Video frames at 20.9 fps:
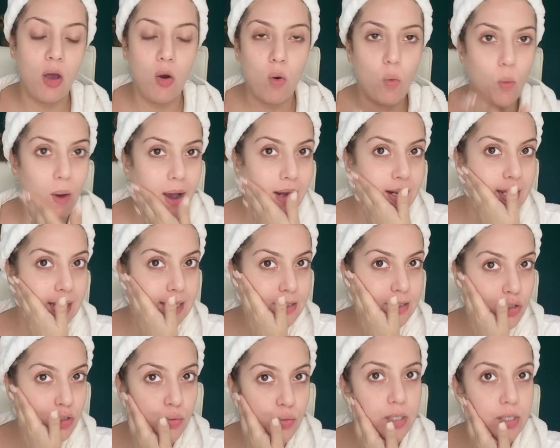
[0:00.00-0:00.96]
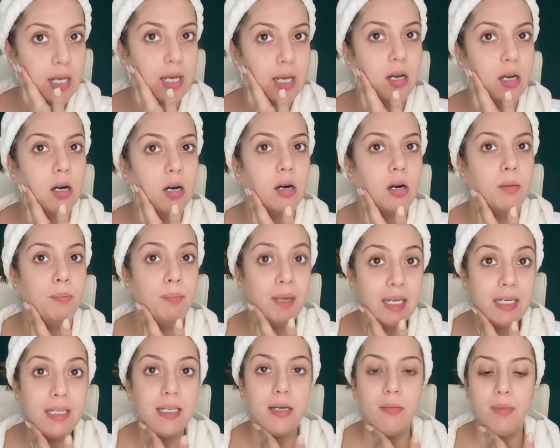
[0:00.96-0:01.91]
One is using a
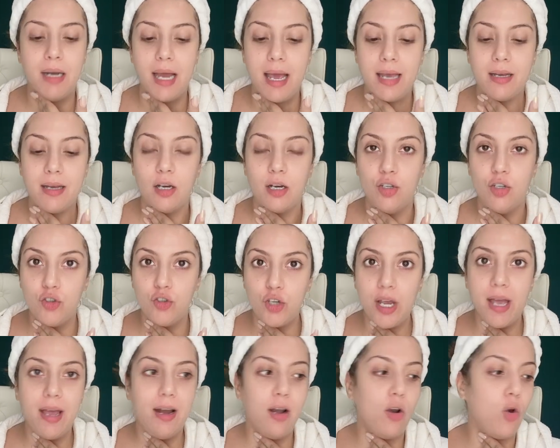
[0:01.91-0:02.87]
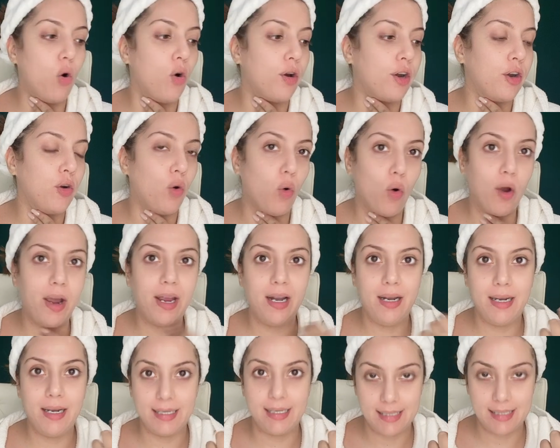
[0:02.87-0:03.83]
medium like a gel or an oil,
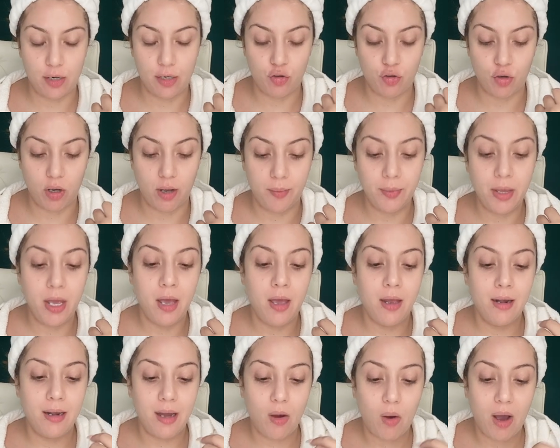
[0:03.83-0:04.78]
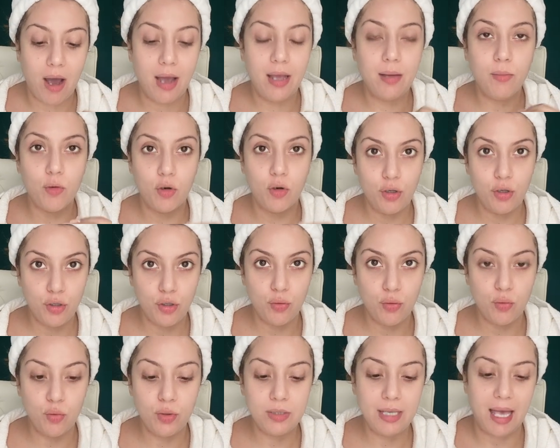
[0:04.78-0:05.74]
etc. Now, I am going to
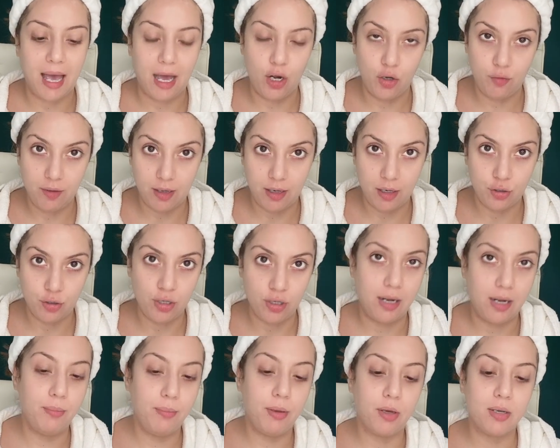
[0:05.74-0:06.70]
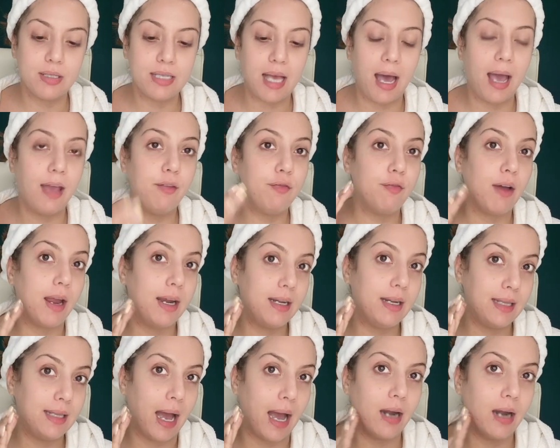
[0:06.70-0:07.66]
use aloe vera gel because I
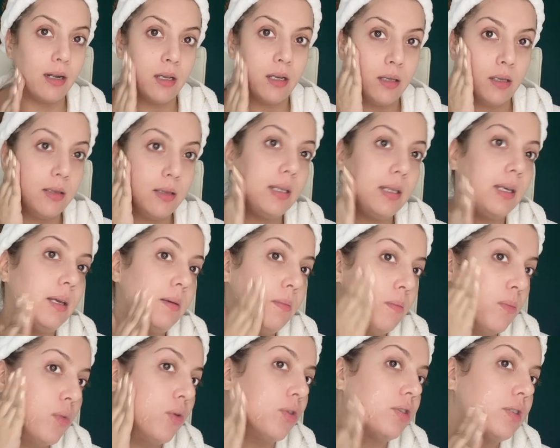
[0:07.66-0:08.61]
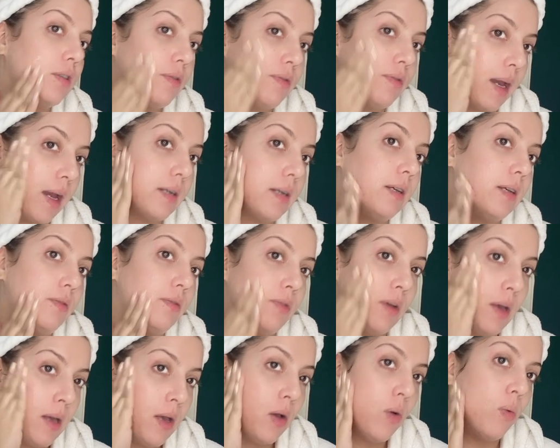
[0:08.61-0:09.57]
find that the most effective
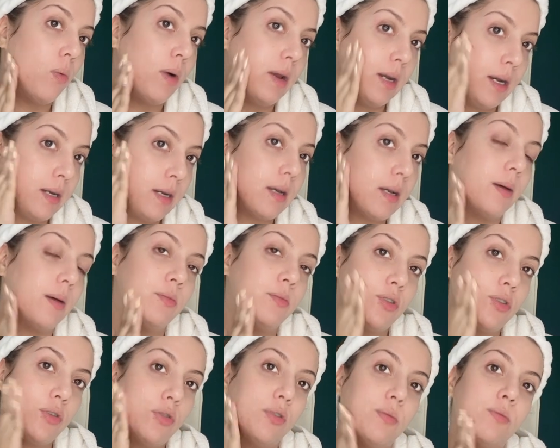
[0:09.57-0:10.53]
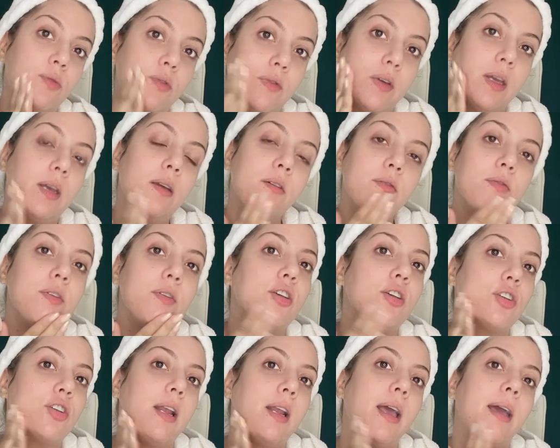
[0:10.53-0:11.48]
when it comes to removing
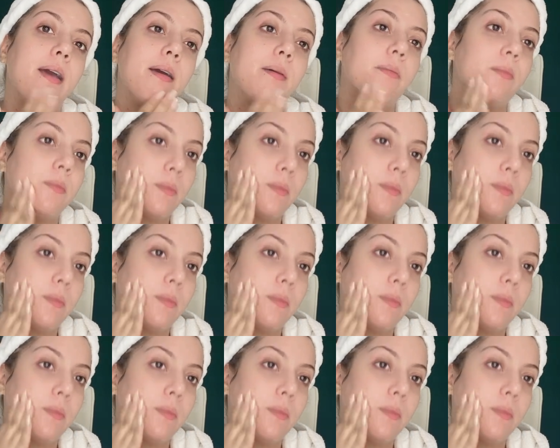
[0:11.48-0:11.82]
facial hair.